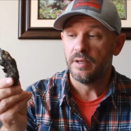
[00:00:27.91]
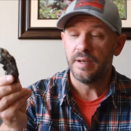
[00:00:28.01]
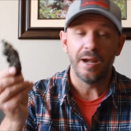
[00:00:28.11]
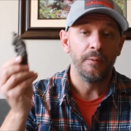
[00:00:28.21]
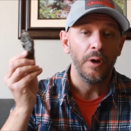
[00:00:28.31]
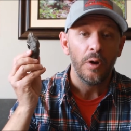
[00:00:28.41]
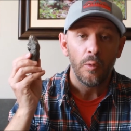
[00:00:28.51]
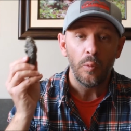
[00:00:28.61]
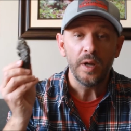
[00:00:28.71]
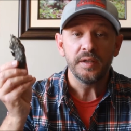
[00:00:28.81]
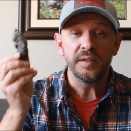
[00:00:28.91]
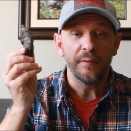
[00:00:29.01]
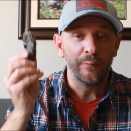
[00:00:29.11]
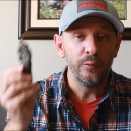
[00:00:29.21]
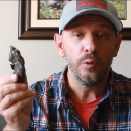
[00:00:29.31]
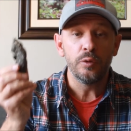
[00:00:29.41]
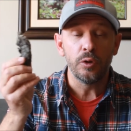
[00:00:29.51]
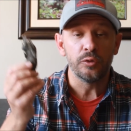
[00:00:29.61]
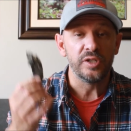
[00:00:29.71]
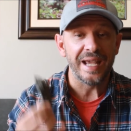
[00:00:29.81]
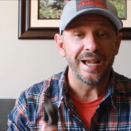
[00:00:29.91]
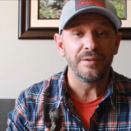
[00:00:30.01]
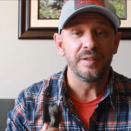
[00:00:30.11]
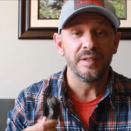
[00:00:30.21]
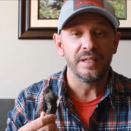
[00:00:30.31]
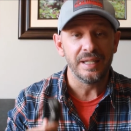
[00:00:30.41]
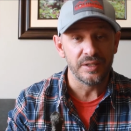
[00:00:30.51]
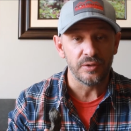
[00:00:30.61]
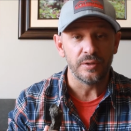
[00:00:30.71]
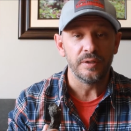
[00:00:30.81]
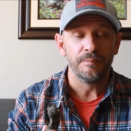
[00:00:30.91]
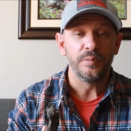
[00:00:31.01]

Now, once the food goes down to the gizzard,